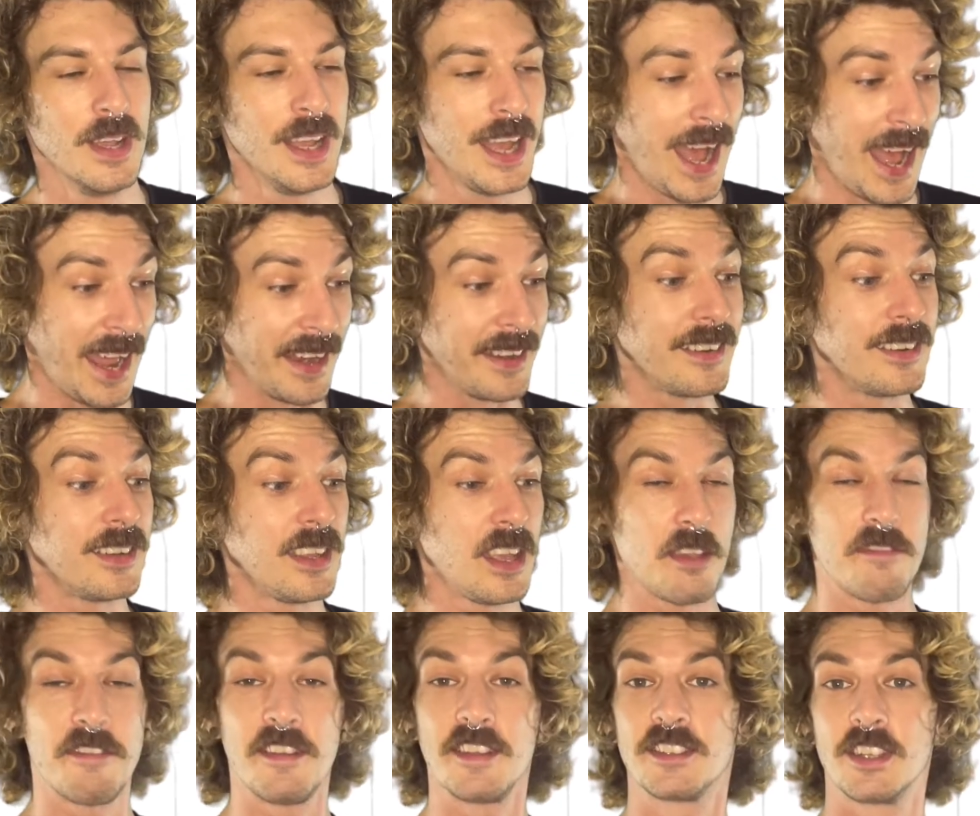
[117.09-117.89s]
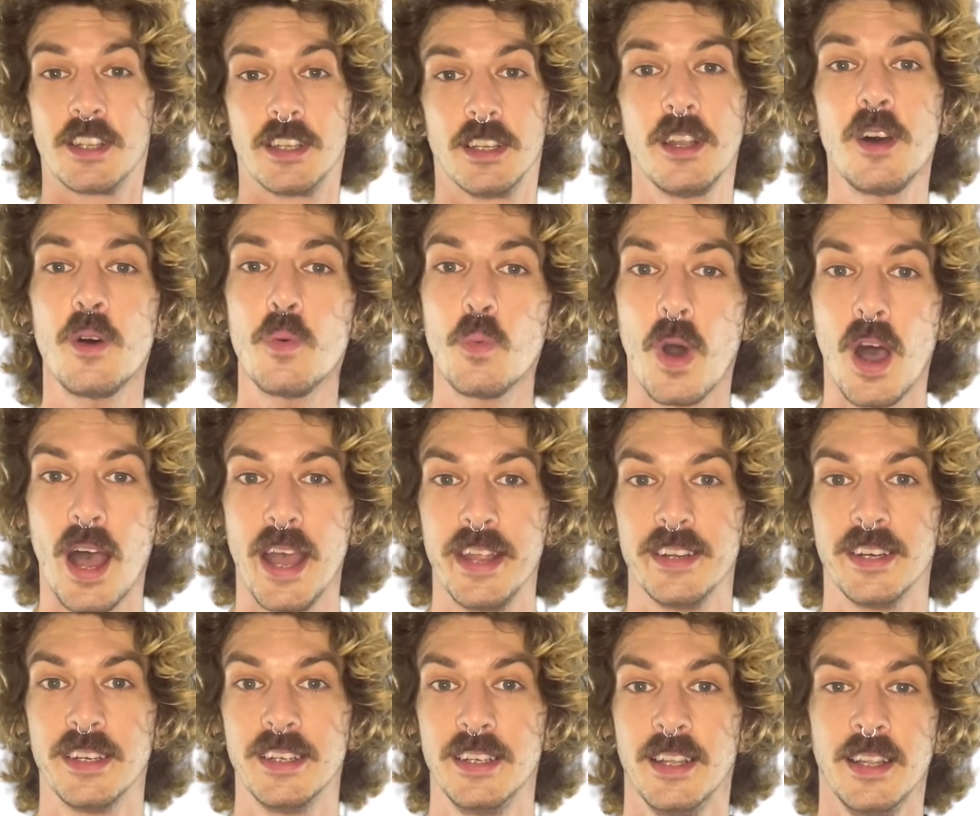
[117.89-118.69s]
And if it's a lot
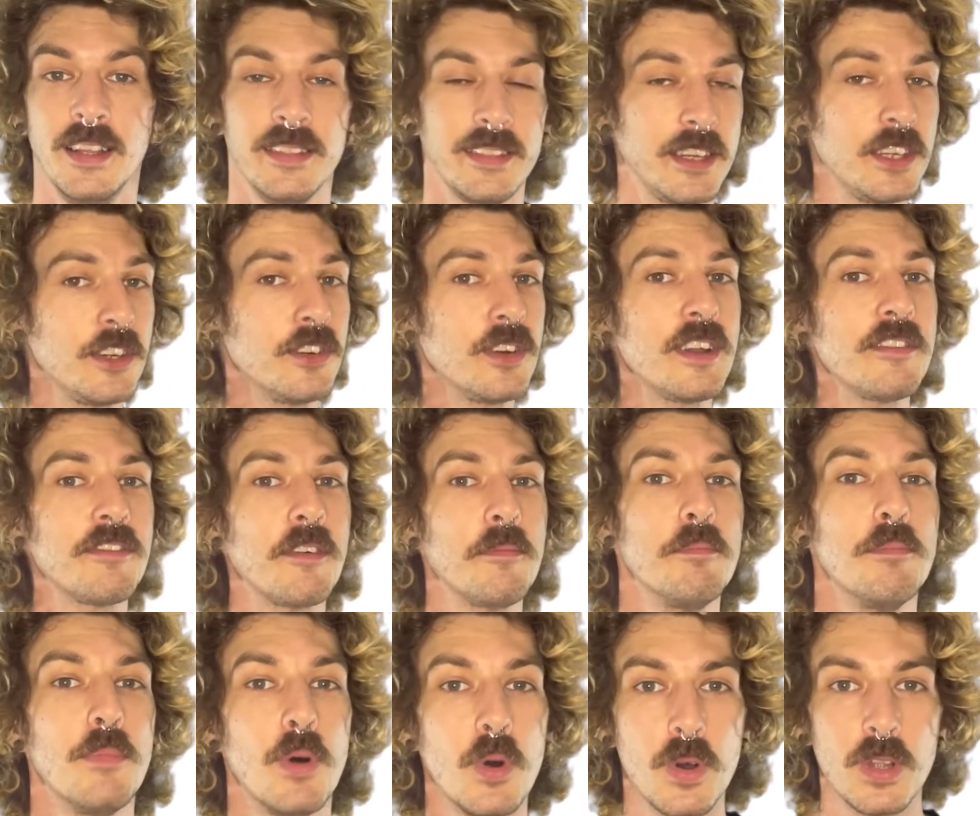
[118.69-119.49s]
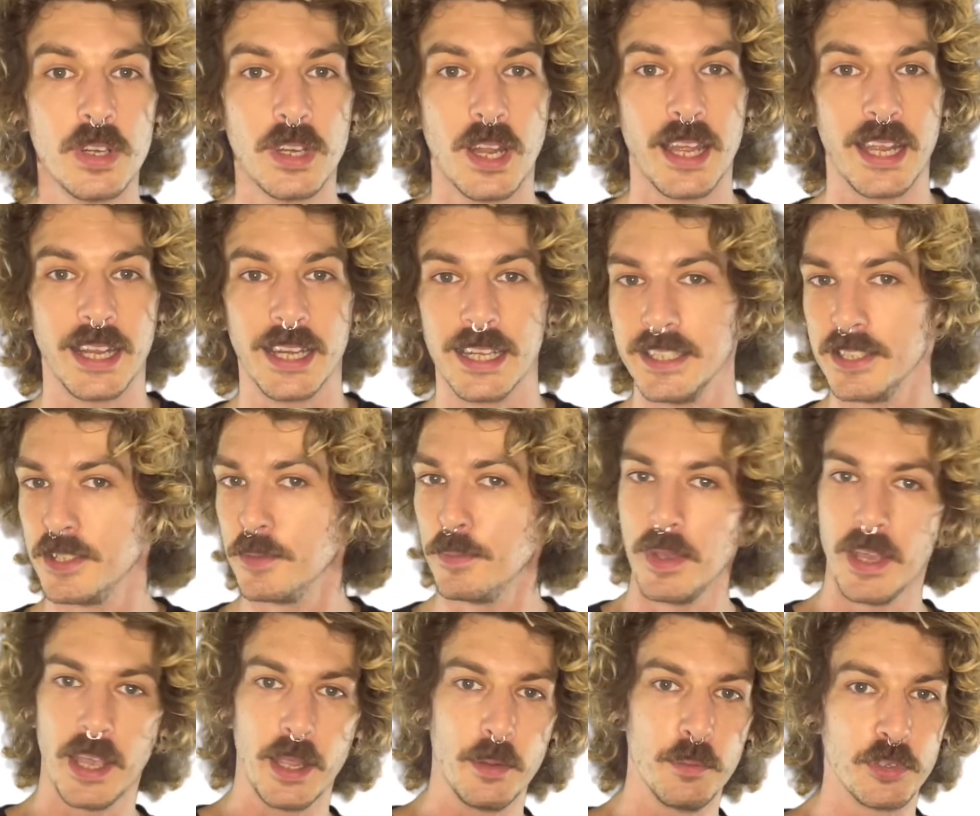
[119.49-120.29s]
wider, then you're even more likely to
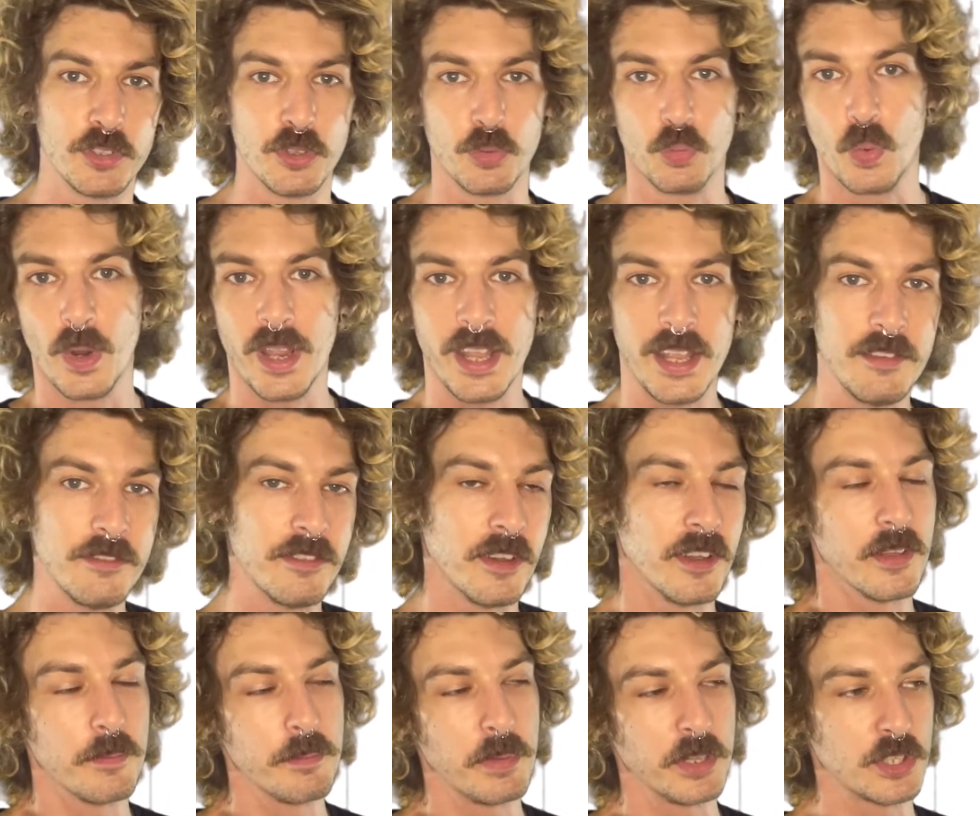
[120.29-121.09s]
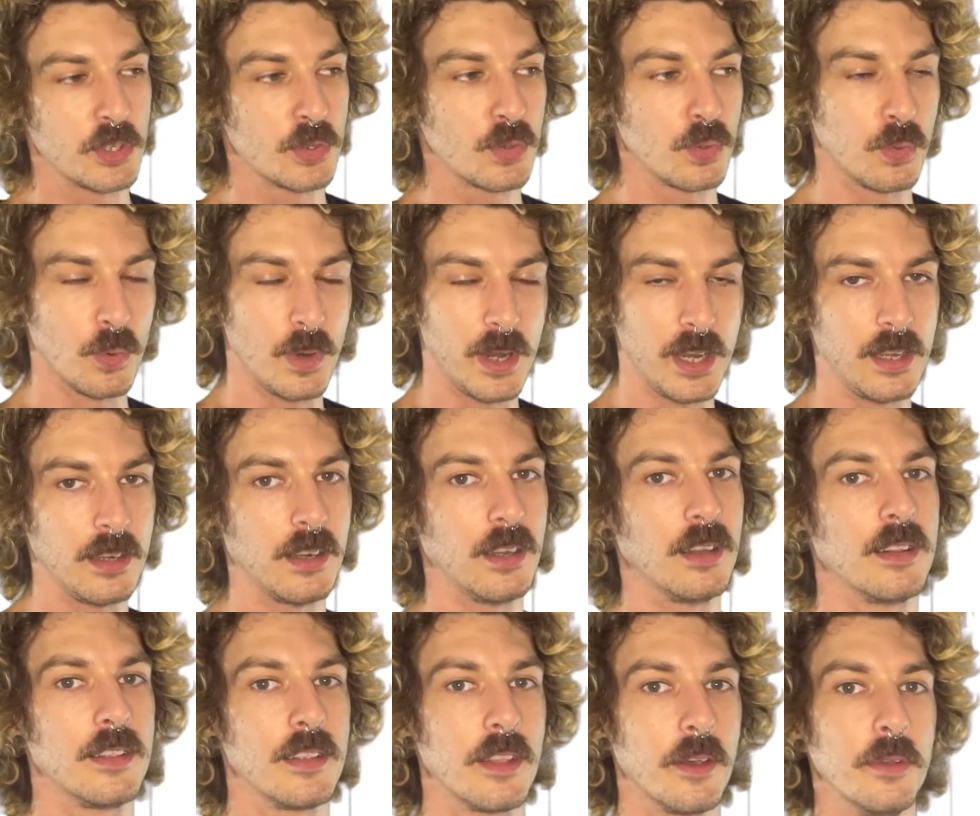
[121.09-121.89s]
be able to weave
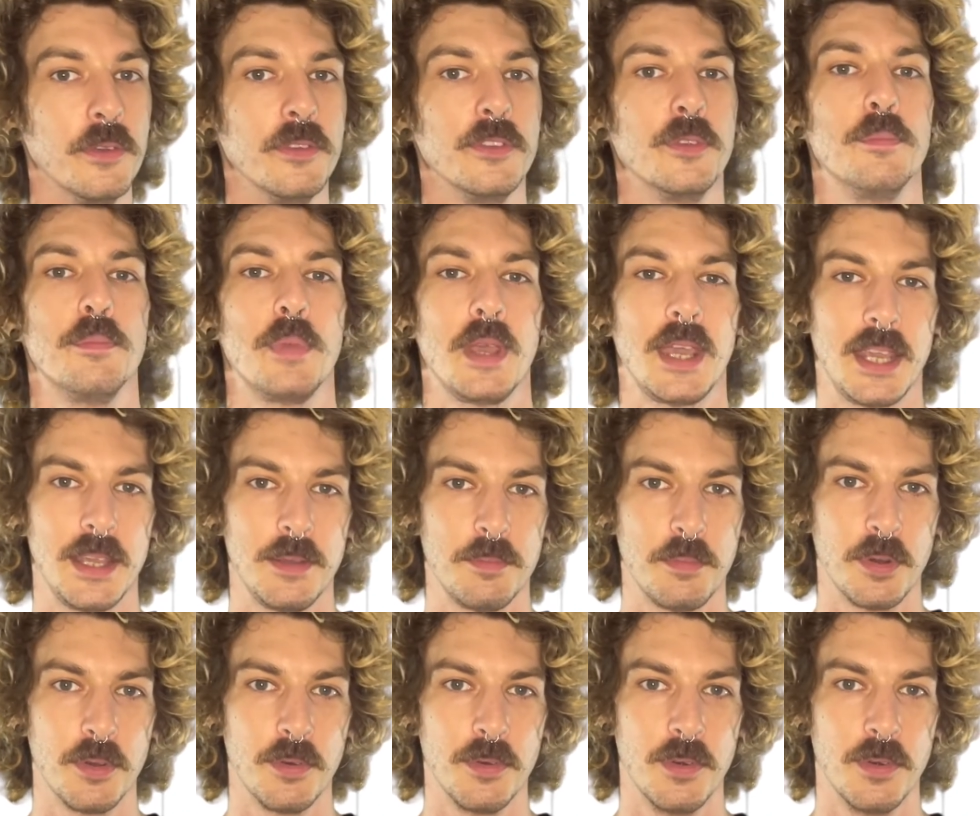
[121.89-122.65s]
between those people.